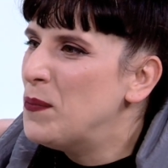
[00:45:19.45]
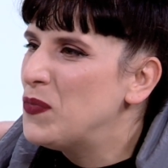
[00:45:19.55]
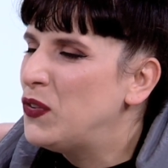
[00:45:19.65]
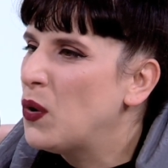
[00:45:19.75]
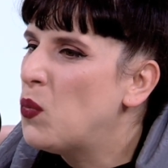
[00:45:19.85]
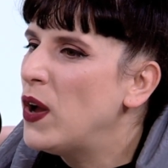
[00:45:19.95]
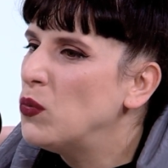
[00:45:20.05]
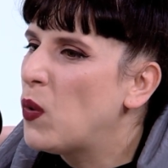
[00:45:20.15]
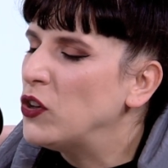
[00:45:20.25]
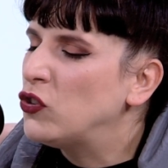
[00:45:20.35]
So
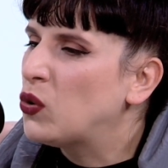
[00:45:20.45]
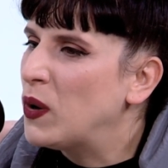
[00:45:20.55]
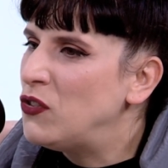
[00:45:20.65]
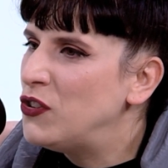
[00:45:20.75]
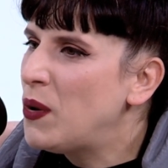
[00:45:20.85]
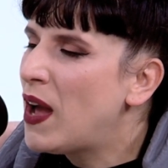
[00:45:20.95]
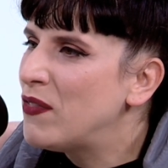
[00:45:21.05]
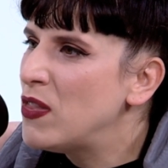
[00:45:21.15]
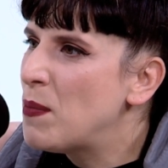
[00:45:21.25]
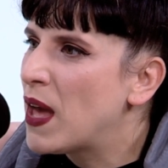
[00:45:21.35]
what choice do you have
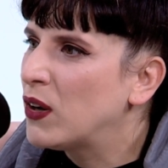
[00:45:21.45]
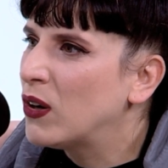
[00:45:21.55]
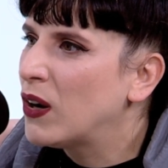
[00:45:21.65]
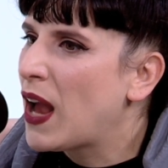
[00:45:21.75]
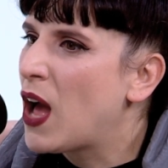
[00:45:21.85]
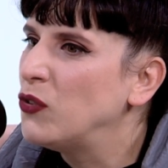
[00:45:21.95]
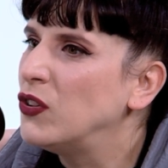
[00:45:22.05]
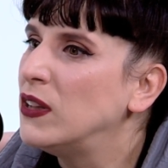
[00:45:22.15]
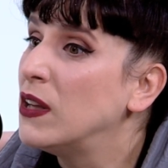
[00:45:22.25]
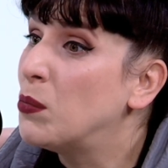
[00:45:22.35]
in the matter? How
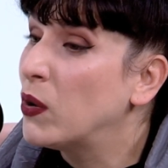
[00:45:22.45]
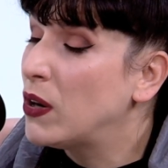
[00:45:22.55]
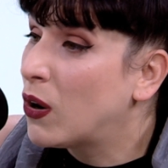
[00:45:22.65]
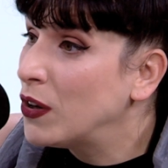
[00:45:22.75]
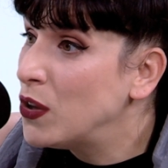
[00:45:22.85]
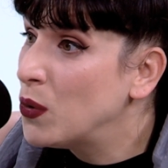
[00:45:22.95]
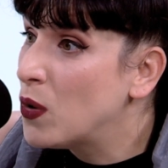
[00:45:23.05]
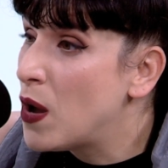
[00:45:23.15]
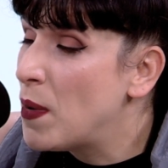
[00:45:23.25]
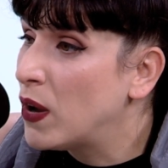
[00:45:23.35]
deliberate are you
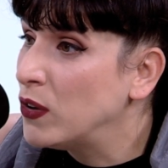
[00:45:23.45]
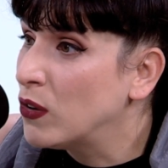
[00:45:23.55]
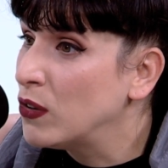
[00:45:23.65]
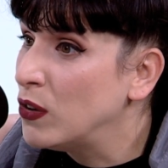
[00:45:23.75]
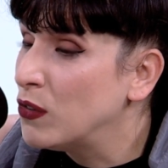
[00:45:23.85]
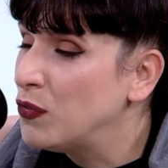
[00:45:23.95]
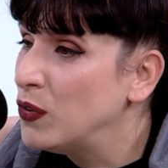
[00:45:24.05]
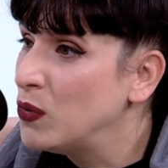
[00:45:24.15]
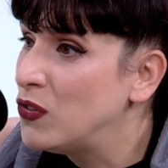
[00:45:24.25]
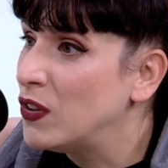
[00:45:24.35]
about your
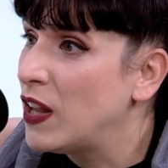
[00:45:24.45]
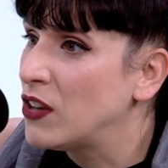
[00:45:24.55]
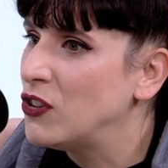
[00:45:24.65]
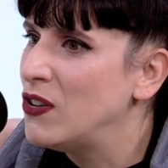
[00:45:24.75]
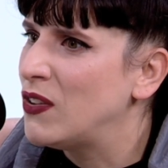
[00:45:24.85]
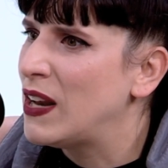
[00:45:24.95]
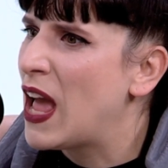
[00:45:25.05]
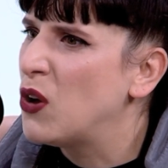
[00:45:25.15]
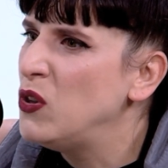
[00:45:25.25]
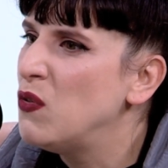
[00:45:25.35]
food selections, and
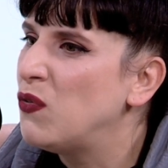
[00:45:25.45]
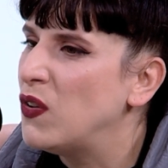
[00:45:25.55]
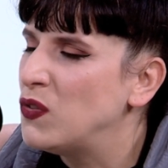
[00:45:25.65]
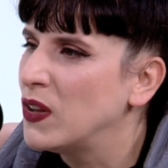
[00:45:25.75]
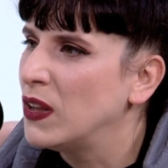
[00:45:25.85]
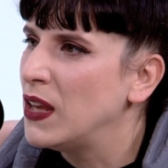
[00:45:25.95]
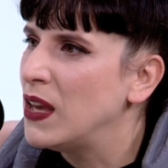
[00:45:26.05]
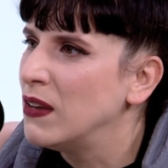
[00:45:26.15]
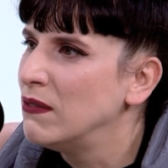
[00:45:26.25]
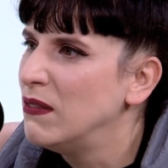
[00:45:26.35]
how do you
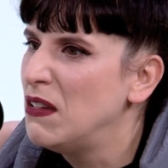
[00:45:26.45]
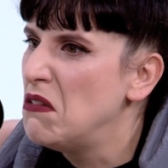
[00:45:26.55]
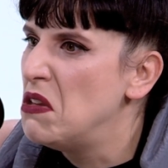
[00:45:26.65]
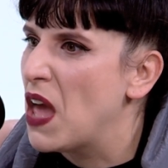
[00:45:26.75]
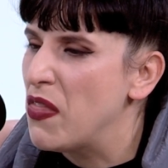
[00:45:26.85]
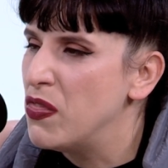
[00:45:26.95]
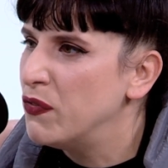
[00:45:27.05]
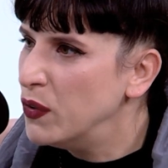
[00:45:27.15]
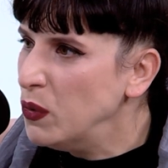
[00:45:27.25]
physically get the food?